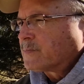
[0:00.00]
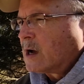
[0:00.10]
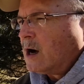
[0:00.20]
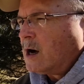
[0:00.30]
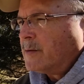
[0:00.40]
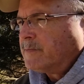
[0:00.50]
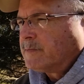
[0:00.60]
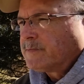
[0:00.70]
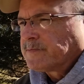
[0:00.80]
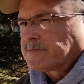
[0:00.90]

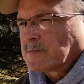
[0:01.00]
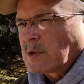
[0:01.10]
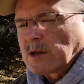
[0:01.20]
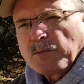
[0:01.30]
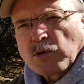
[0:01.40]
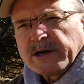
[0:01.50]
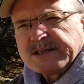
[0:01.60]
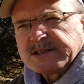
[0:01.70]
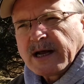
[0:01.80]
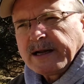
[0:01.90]
They're pretty
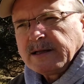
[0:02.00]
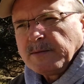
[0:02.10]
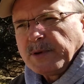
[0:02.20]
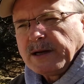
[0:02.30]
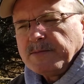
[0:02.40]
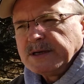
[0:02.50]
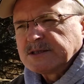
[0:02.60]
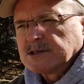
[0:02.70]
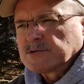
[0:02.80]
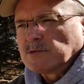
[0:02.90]
steady. They've been in
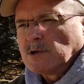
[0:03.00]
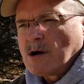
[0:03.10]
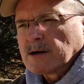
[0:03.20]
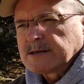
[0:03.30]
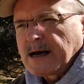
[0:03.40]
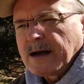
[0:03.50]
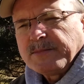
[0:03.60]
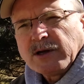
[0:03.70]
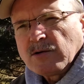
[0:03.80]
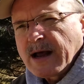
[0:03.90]
business for a long time.
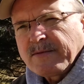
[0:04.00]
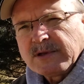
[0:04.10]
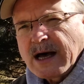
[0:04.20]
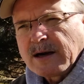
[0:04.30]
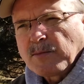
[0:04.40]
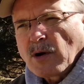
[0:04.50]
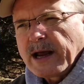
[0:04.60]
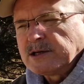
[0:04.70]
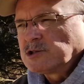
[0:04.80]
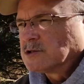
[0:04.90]
They don't have a lot of
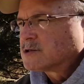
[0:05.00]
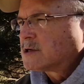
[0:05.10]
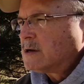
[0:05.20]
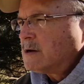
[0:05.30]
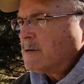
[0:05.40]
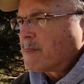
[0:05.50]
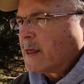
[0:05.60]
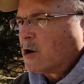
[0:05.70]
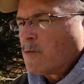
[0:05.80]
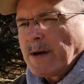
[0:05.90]
branches.
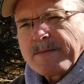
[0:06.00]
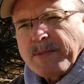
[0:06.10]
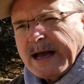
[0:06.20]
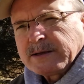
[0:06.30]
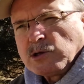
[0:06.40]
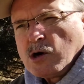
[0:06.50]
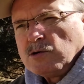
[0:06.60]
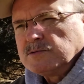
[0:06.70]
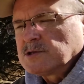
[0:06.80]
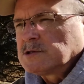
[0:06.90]
They don't make bad
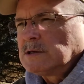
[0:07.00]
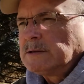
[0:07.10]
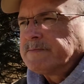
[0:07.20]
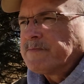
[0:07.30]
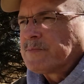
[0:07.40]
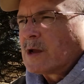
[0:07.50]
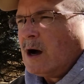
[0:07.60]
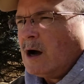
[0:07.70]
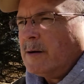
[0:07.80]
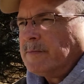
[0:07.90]
loans.
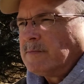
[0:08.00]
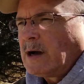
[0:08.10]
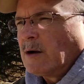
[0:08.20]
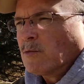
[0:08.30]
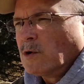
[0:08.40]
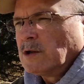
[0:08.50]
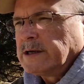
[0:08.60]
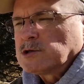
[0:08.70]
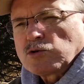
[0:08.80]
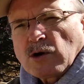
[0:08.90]
I
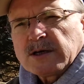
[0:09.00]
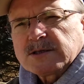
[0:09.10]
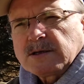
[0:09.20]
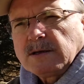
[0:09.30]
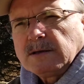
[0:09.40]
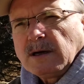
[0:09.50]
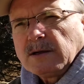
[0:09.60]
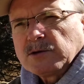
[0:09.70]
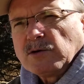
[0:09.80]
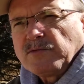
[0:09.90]
really trust
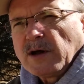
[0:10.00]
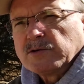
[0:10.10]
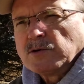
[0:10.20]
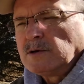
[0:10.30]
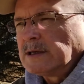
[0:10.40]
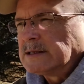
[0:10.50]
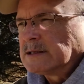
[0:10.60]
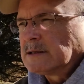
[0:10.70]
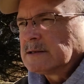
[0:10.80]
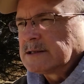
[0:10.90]
Third Federal and
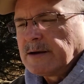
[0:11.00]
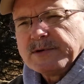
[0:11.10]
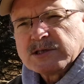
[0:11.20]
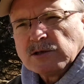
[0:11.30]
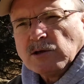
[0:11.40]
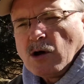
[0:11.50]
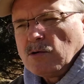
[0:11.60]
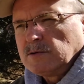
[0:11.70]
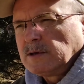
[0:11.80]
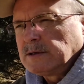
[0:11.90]
Savings and
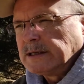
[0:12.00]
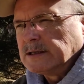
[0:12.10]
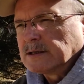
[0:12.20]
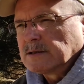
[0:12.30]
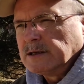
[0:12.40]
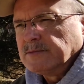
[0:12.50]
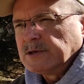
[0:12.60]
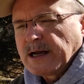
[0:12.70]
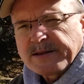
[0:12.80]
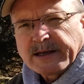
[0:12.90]
Loan in the
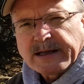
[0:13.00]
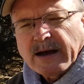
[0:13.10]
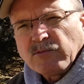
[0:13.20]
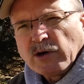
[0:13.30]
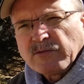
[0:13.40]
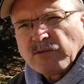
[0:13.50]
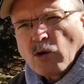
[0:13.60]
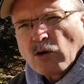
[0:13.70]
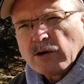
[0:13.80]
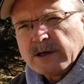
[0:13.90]
Cleveland. I think they have one in
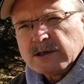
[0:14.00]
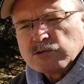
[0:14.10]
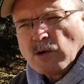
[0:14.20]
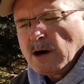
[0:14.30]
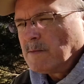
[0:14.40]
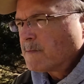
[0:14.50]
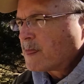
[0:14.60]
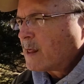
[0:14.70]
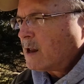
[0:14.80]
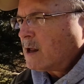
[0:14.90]
Florida as well,
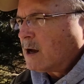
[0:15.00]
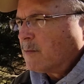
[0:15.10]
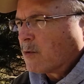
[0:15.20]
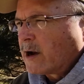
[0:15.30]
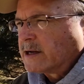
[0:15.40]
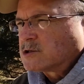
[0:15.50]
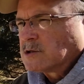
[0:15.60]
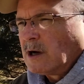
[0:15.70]
a branch.